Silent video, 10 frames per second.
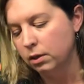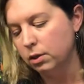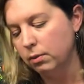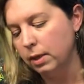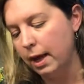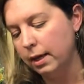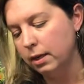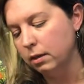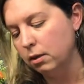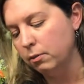So we'll add
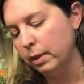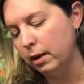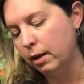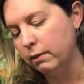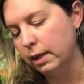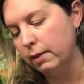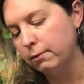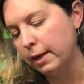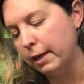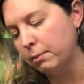in a little bit of the
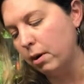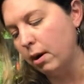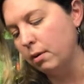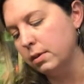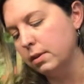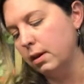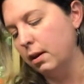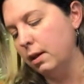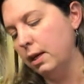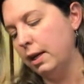Viking palms,
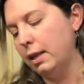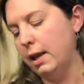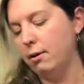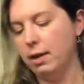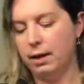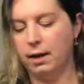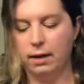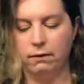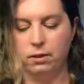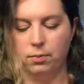and again now that
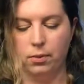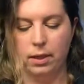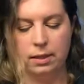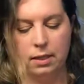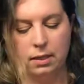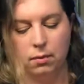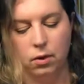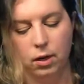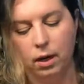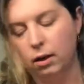kind of just brings in some
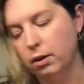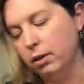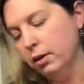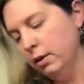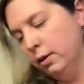more color.